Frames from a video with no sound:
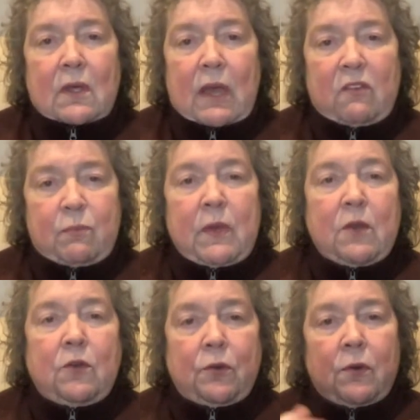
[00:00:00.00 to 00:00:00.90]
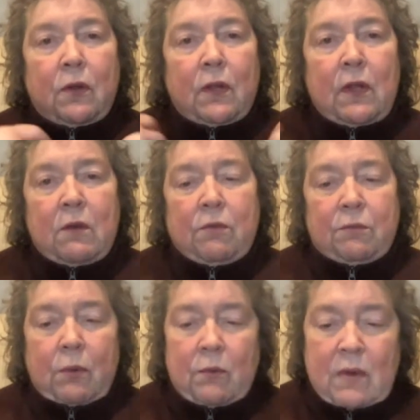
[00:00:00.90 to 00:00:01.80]
gasping and gurgling in her
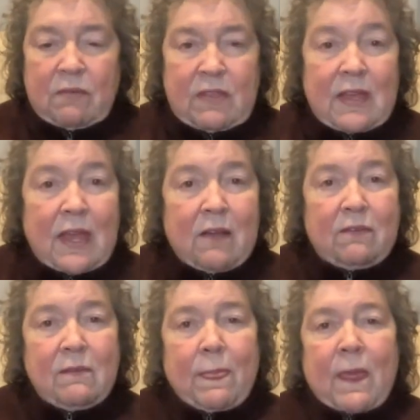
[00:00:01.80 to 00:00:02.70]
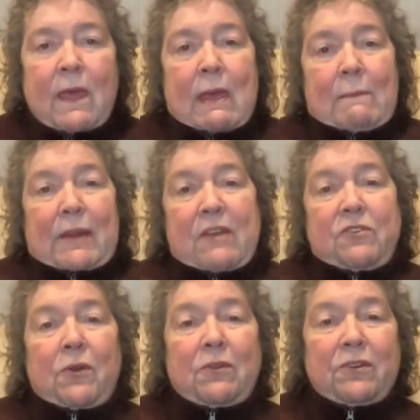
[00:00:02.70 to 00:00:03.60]
throat and everything else. But I
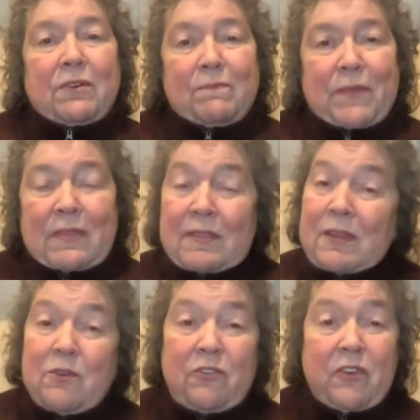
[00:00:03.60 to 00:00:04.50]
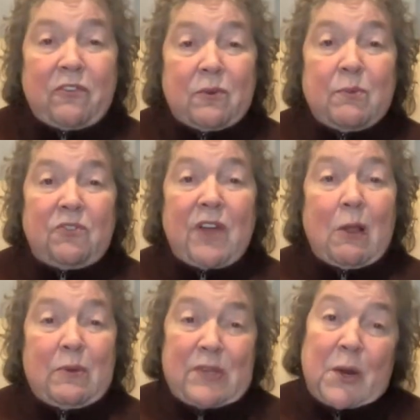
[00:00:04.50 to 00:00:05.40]
told her that her sister
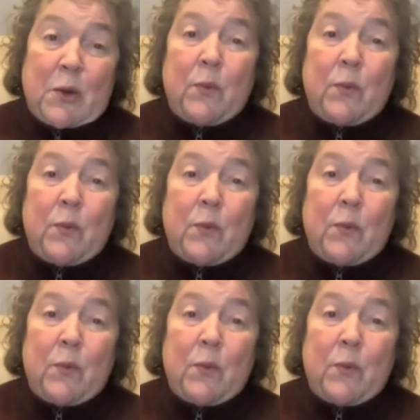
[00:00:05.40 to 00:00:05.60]
Michelle was on her